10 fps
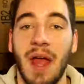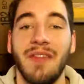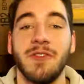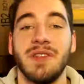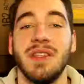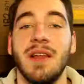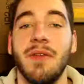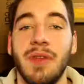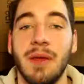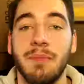And there's
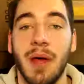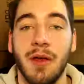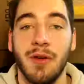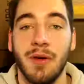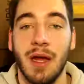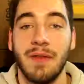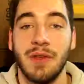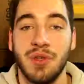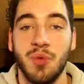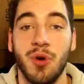nothing better in
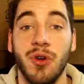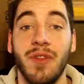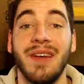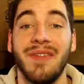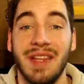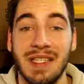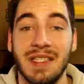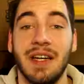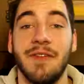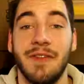this world than
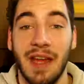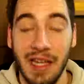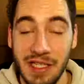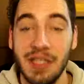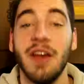stuff that is